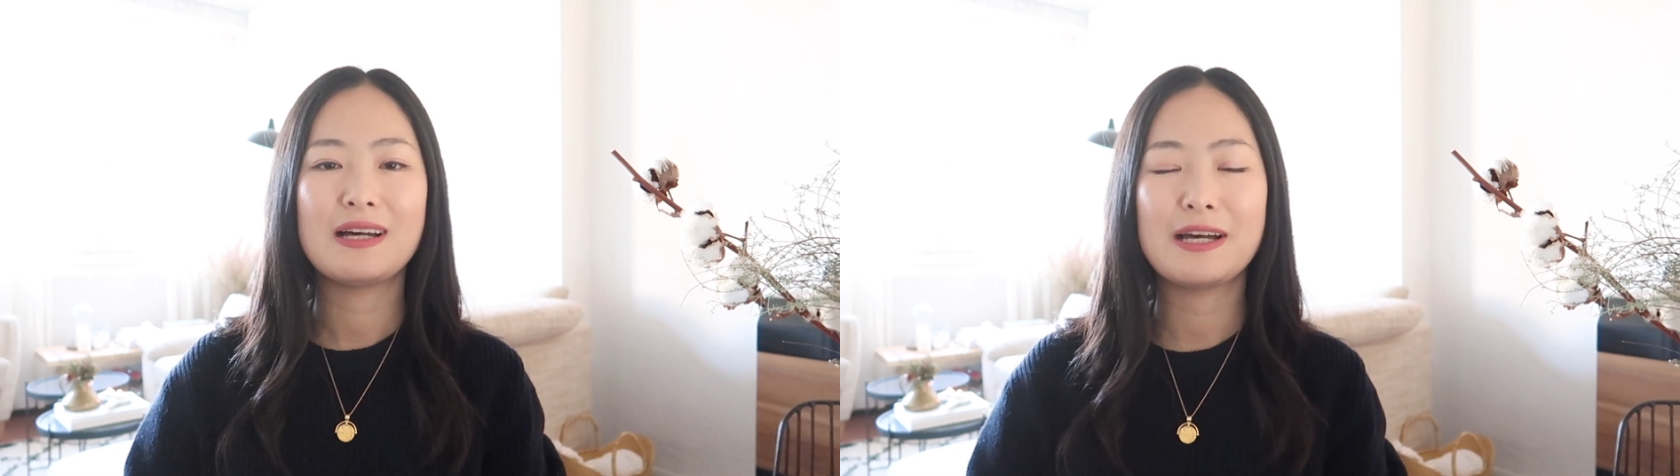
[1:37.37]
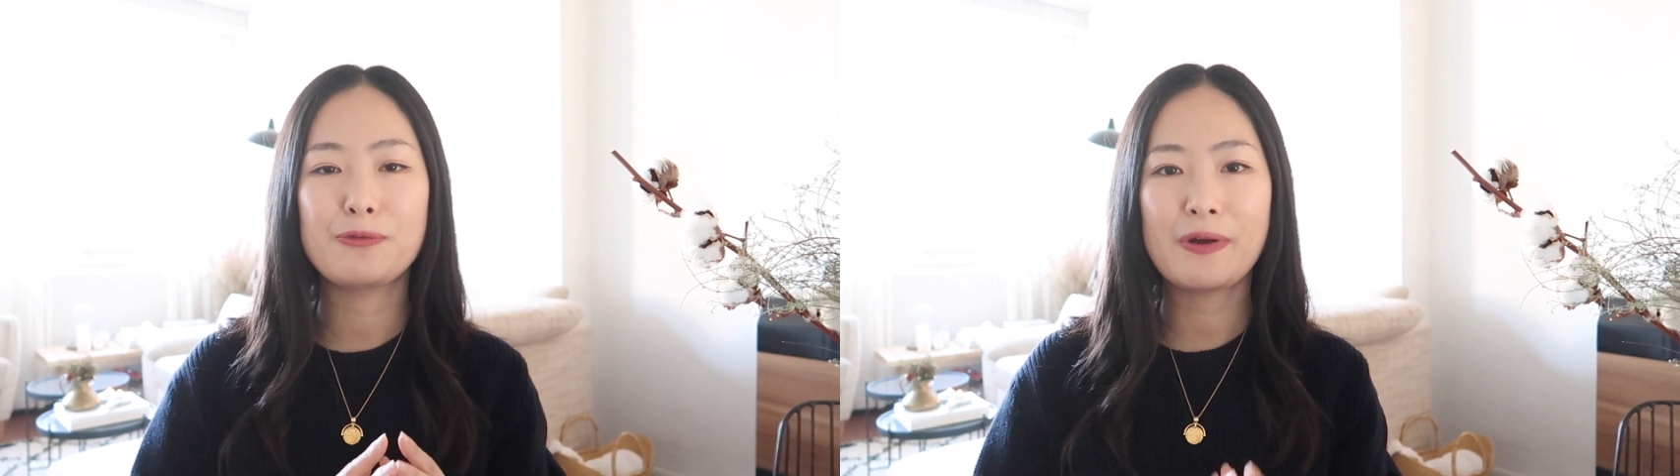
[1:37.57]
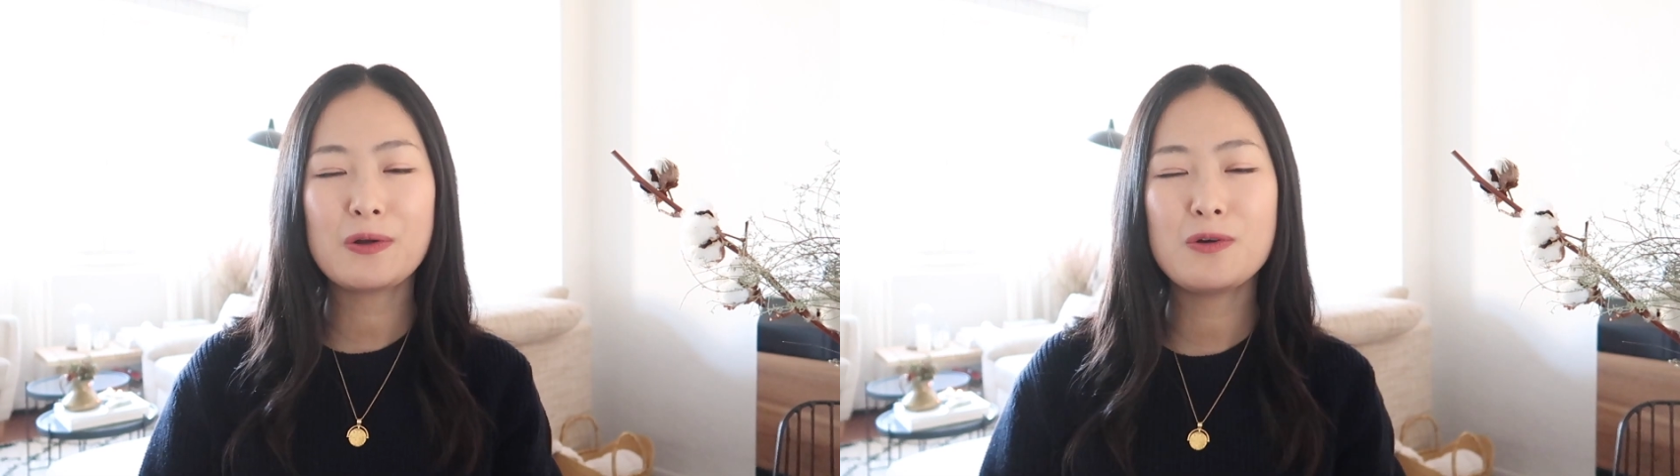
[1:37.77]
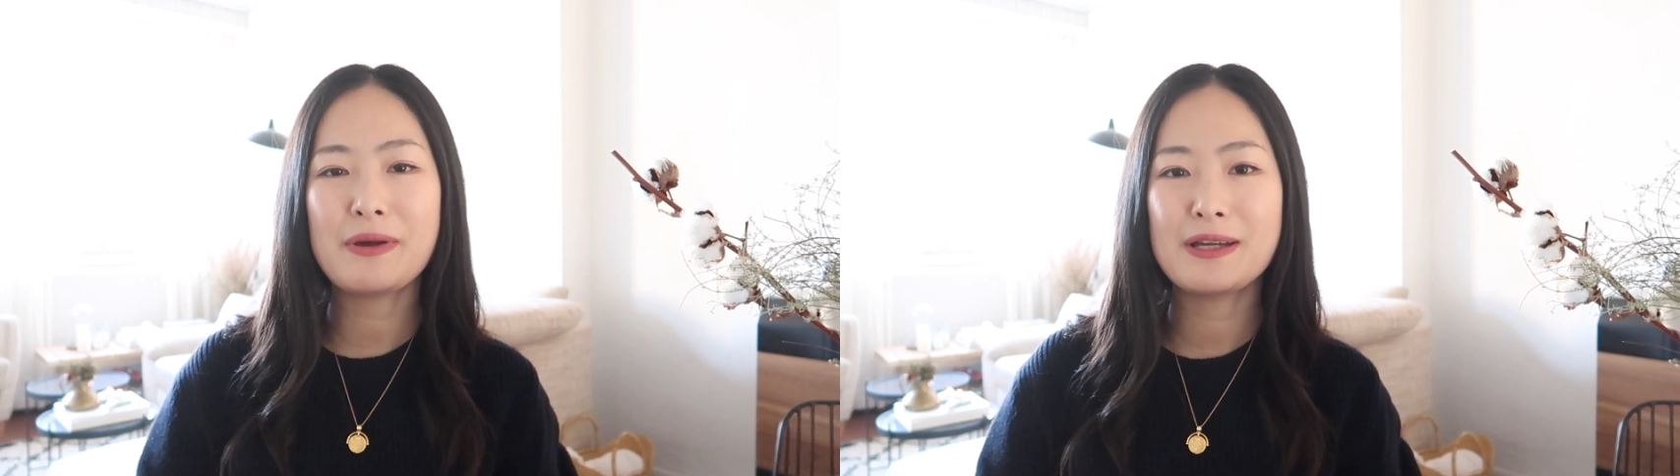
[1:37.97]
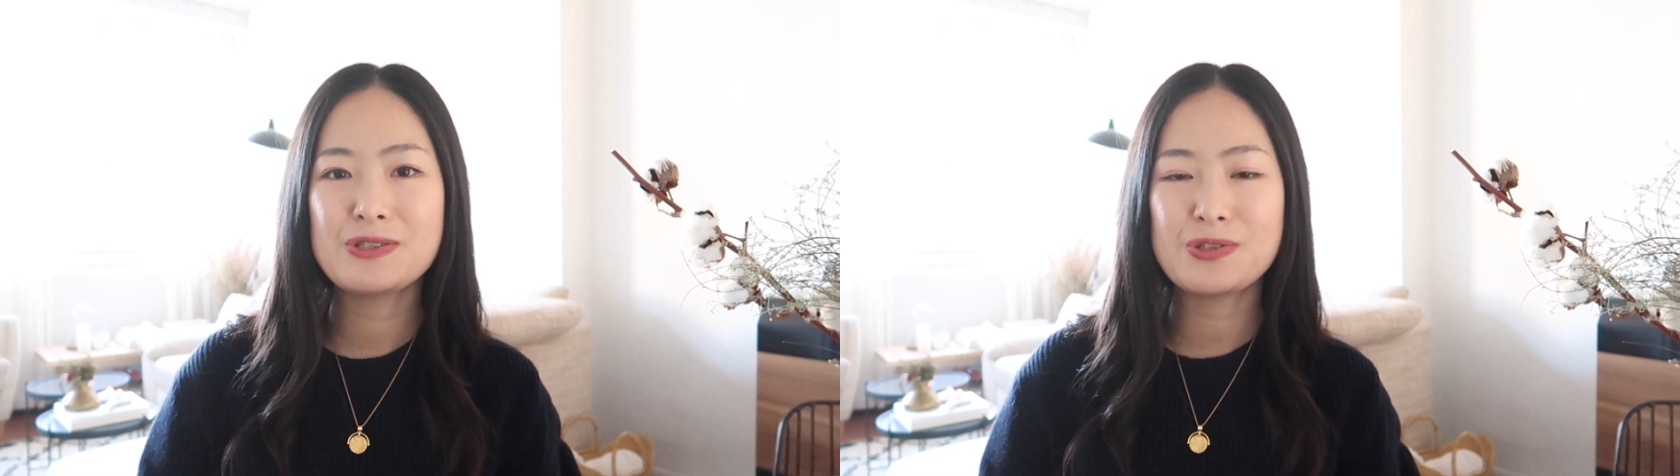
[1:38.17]
I
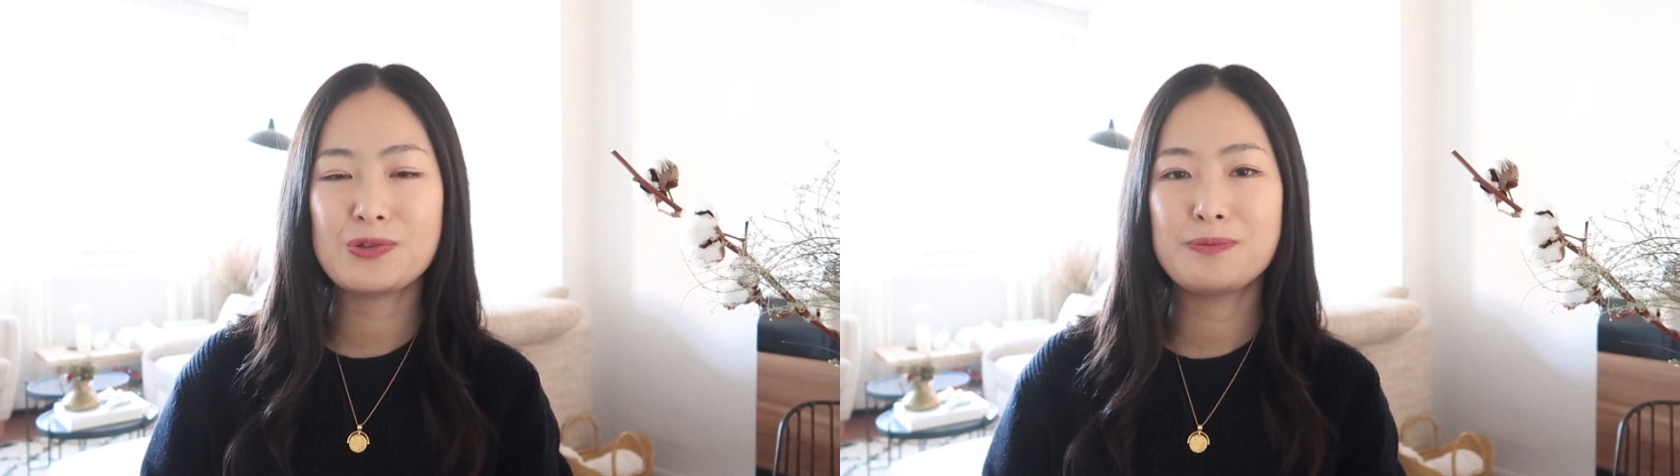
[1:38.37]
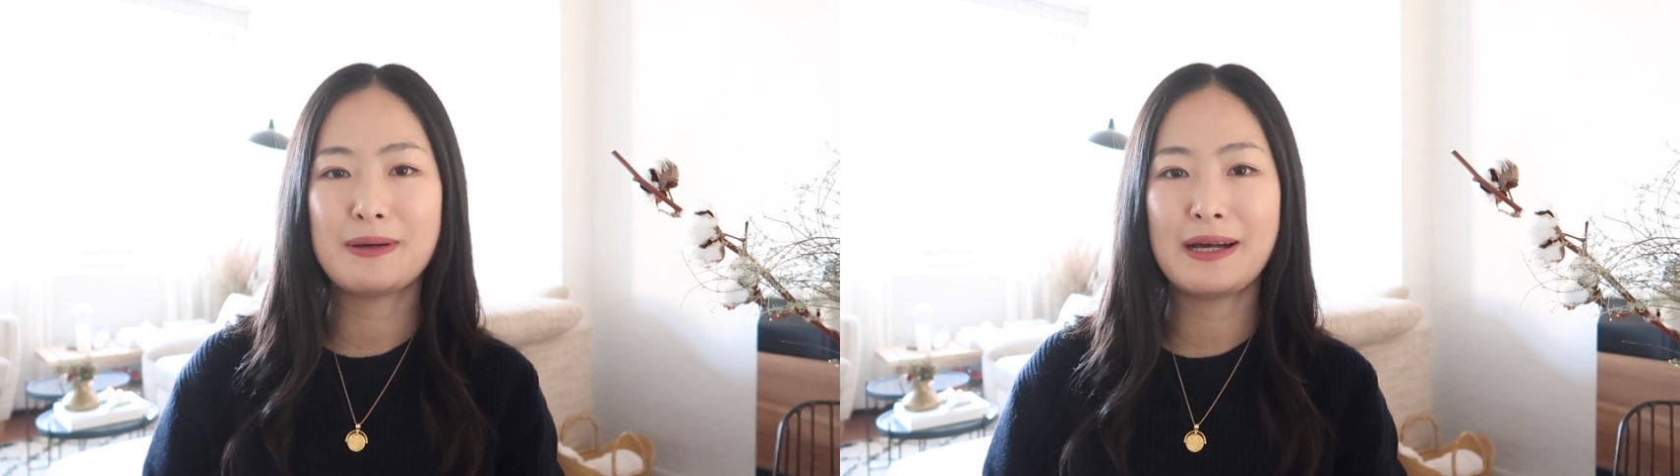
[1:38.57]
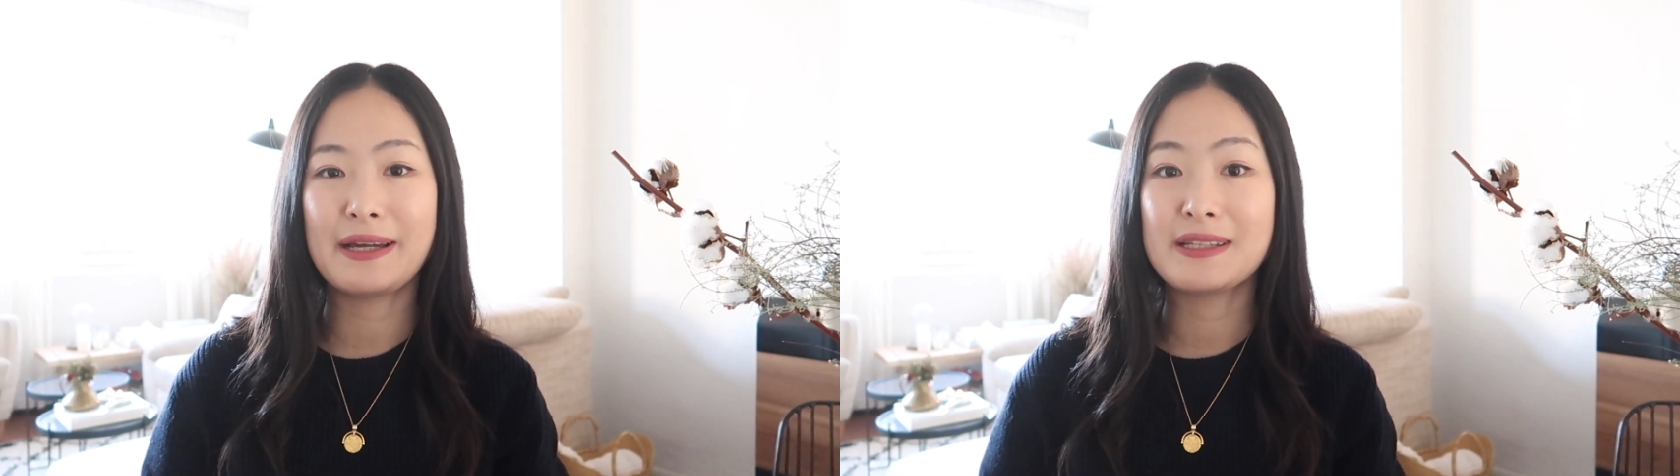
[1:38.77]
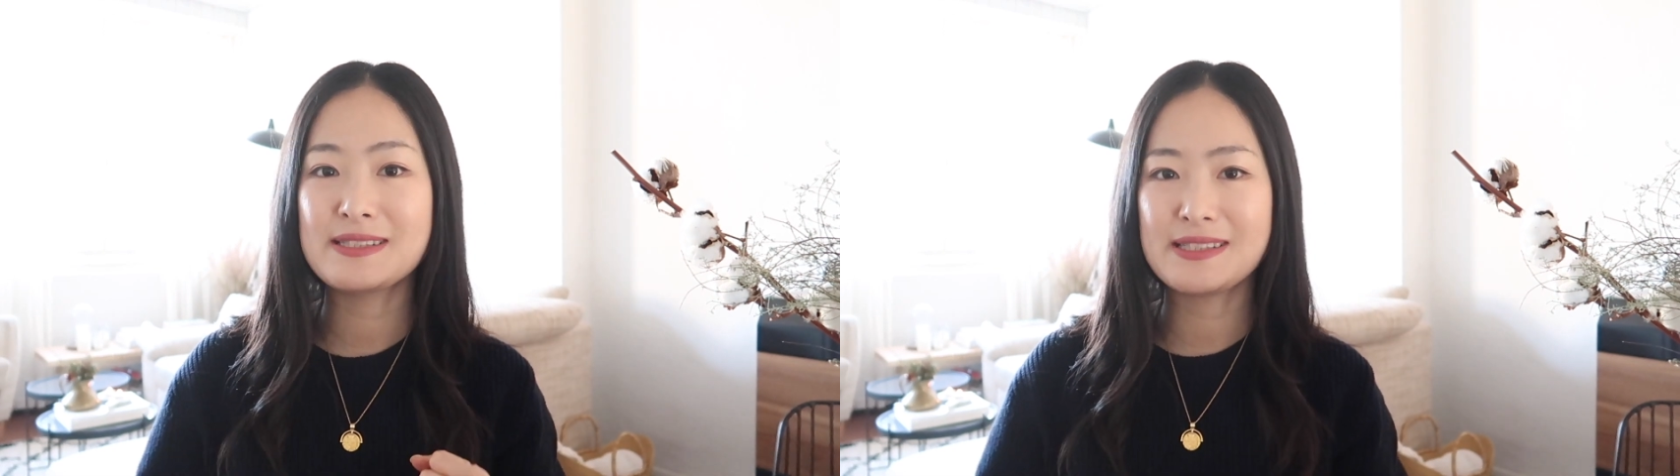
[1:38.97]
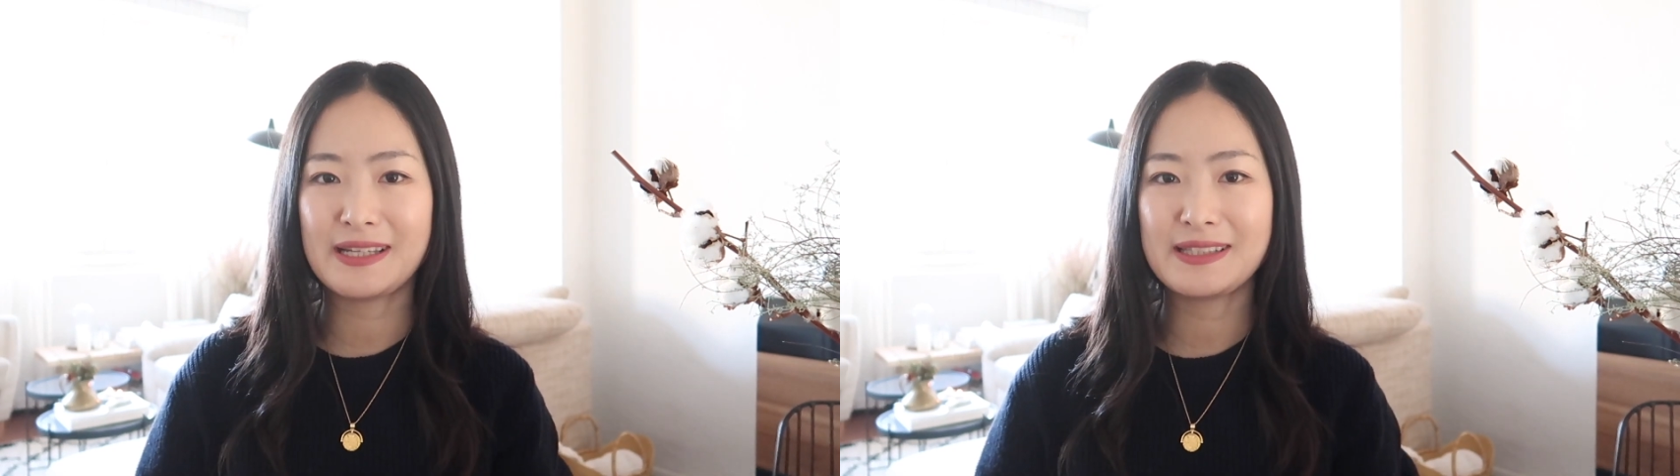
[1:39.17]
recommend you buying
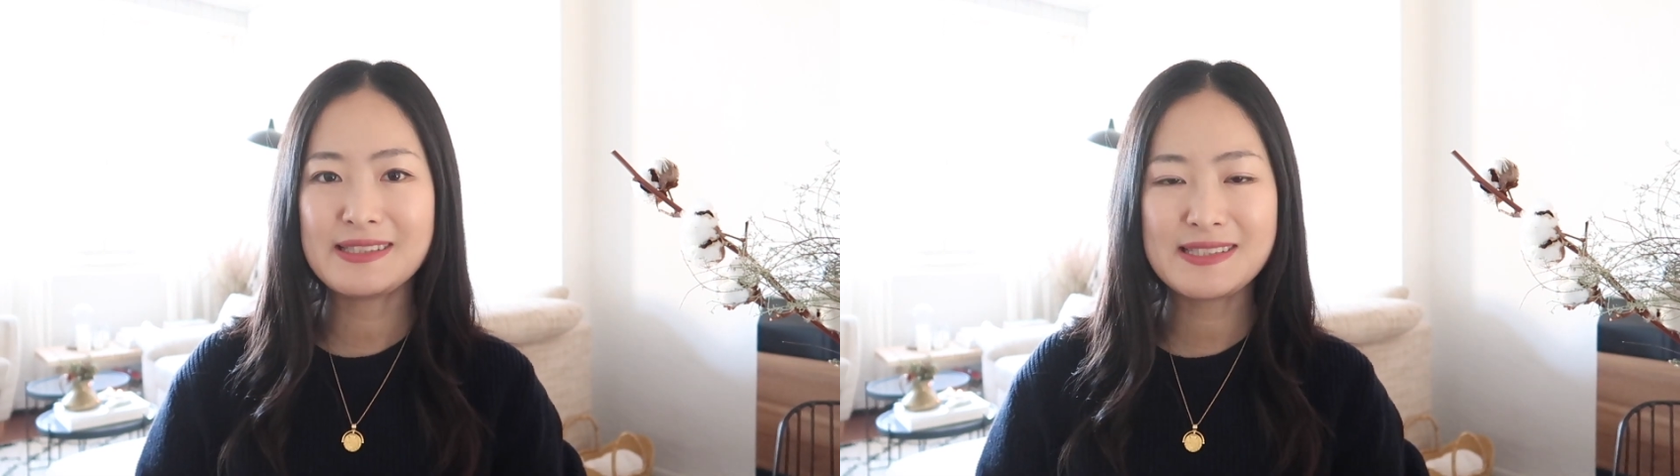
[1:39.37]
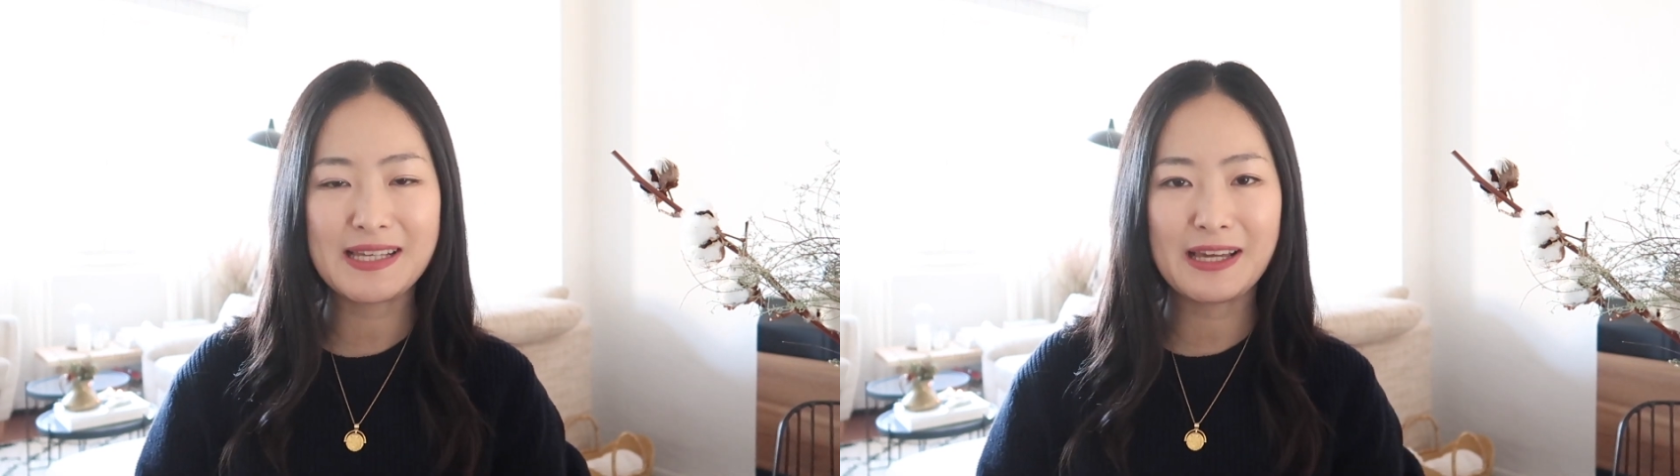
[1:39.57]
scents